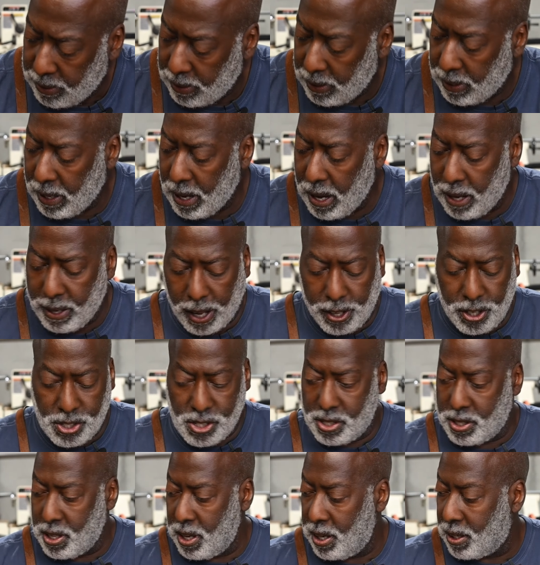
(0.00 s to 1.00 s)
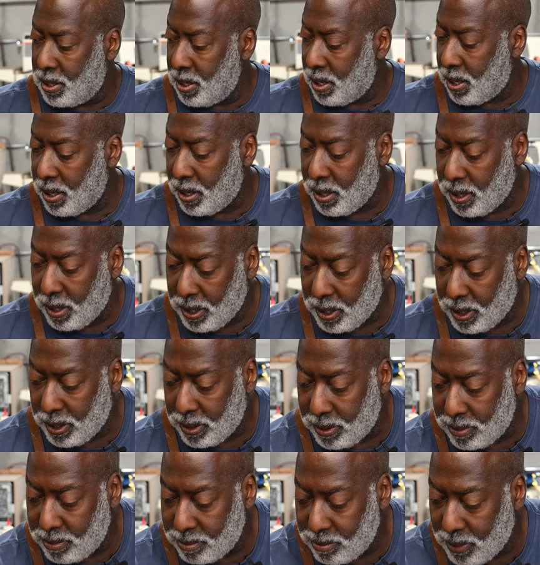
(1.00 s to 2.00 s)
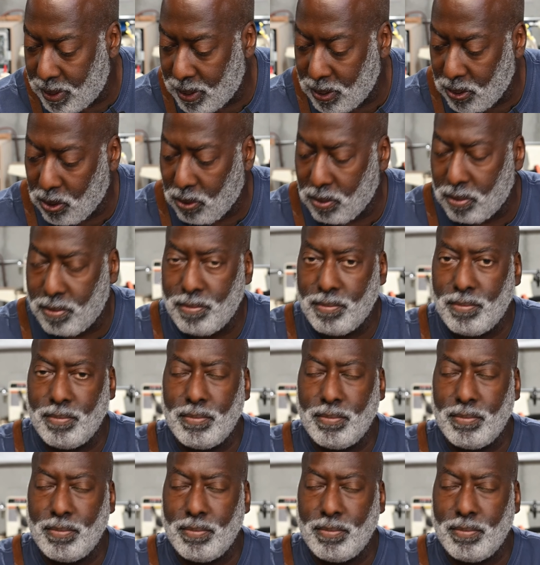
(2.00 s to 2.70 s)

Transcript: And I just take a little